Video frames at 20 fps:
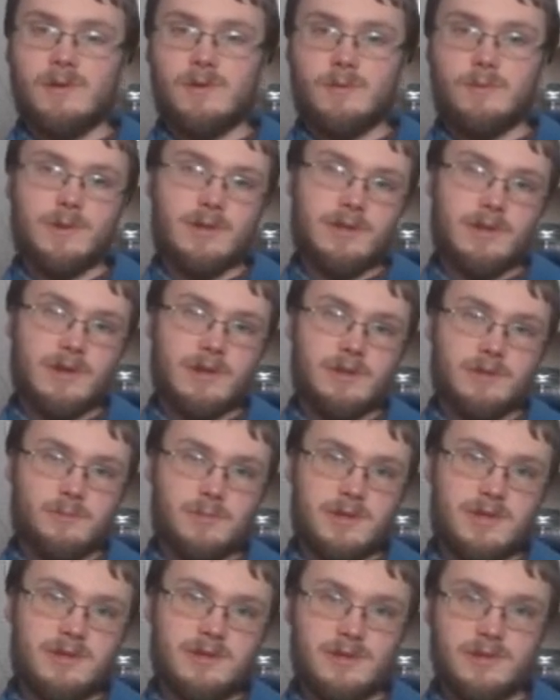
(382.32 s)
Within a
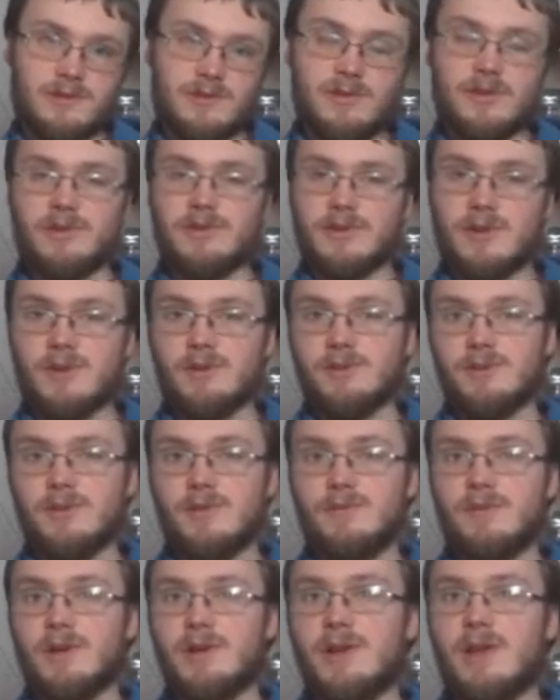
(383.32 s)
species, there's also a
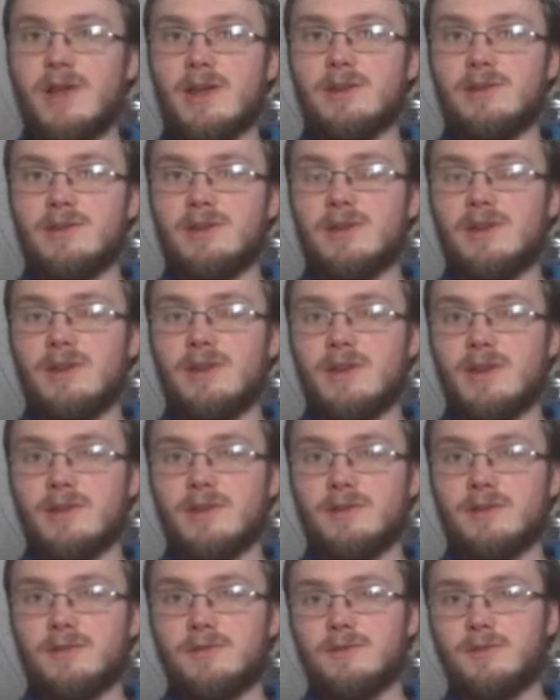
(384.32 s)
variation in
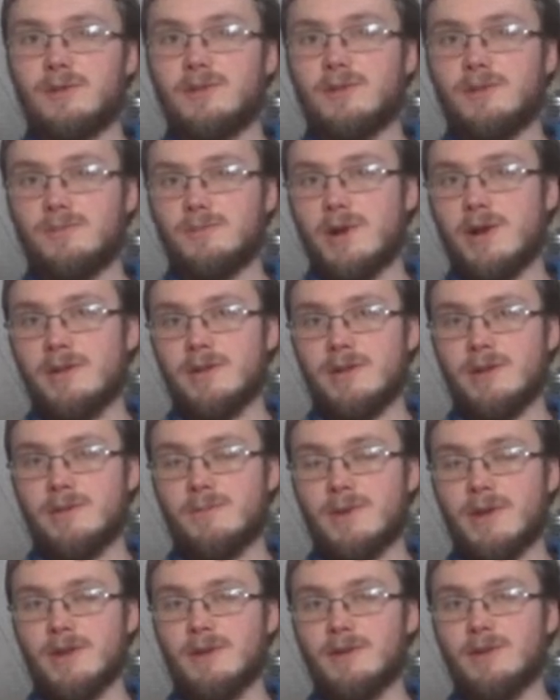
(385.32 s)
yield, which is partly
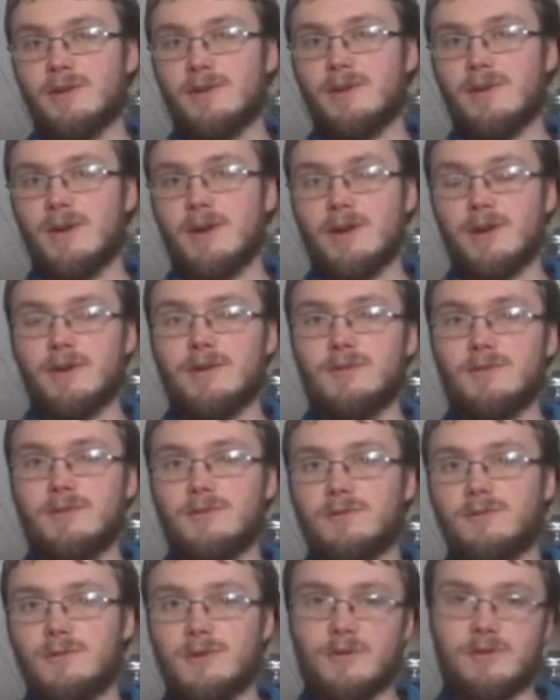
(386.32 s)
dependent on
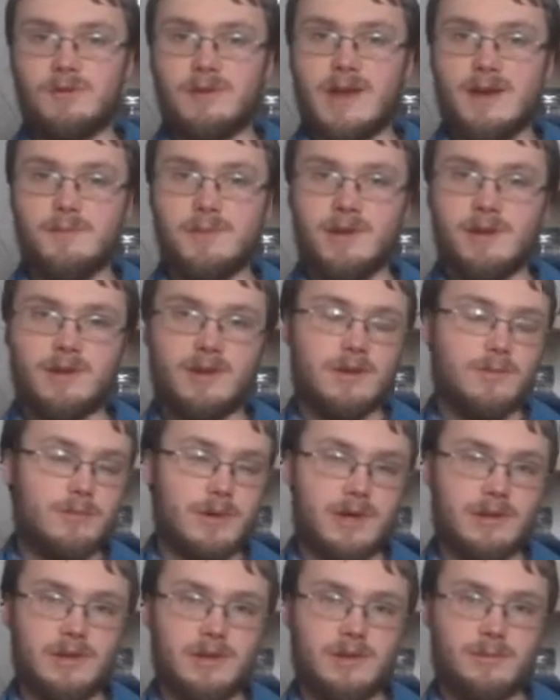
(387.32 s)
growth habit and
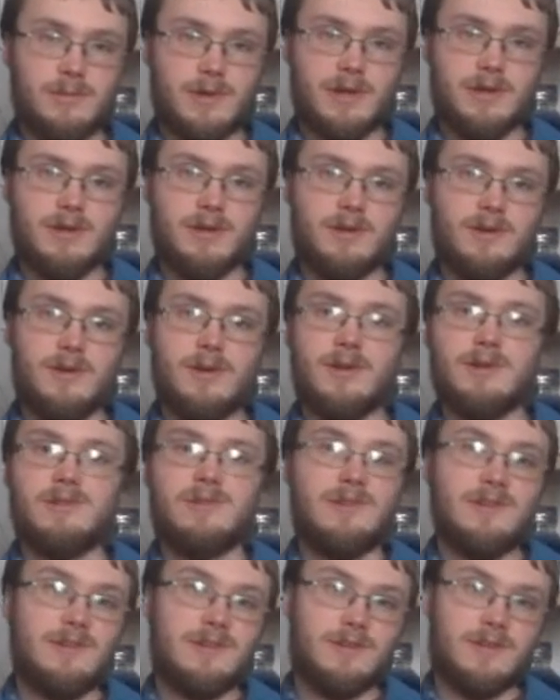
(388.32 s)
partly dependent on
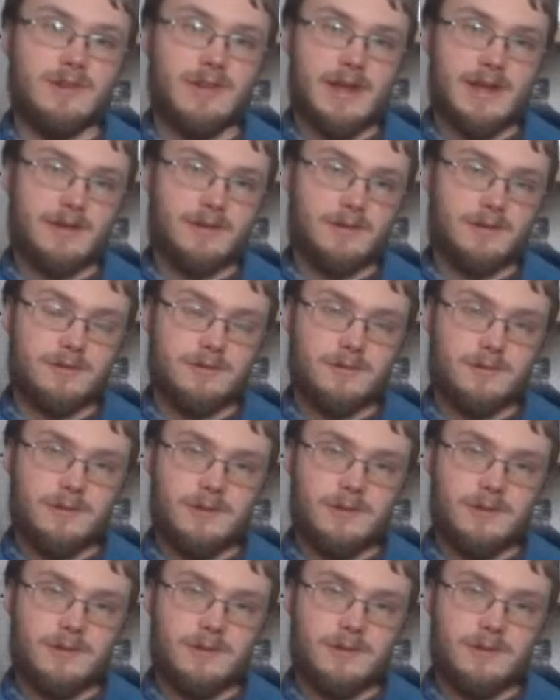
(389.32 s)
season length.